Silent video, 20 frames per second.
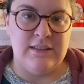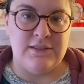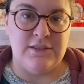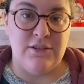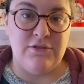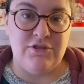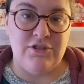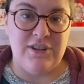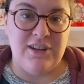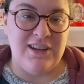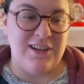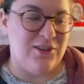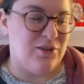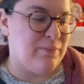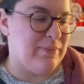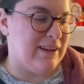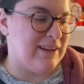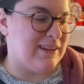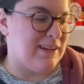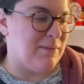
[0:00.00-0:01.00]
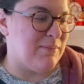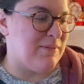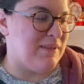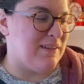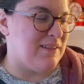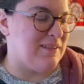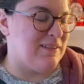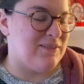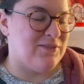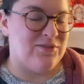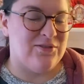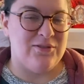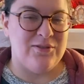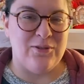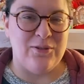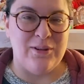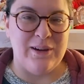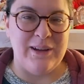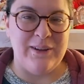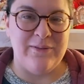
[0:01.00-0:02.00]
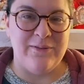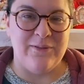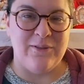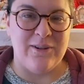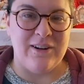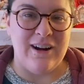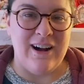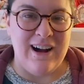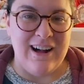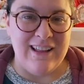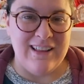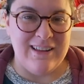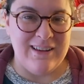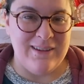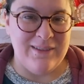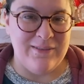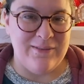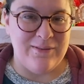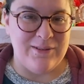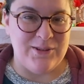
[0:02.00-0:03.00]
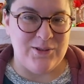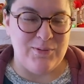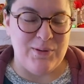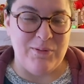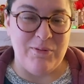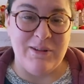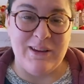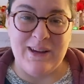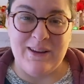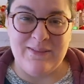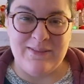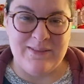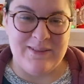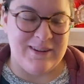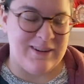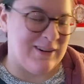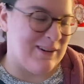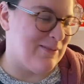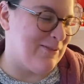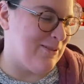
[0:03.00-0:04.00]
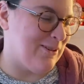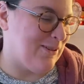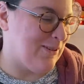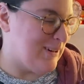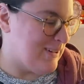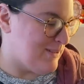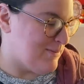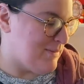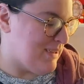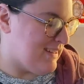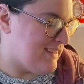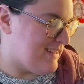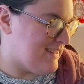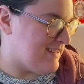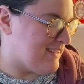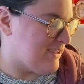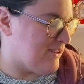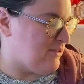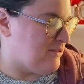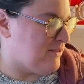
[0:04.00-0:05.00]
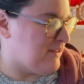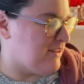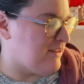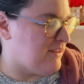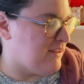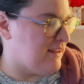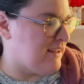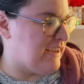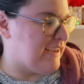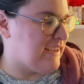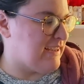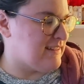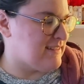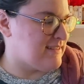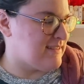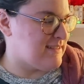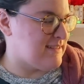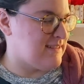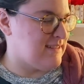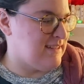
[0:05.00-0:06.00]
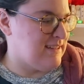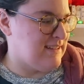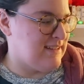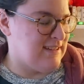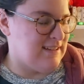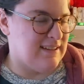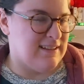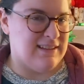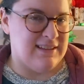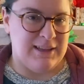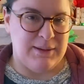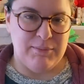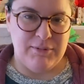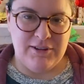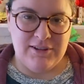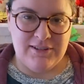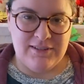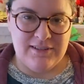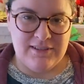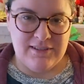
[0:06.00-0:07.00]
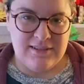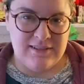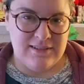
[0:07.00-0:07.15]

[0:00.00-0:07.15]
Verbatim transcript: So Jeannine, you picked up this toy for Olive, which mm -hmm. we will mm-hmm. gift to her for Christmas. It's a cute little, I guess, lemur?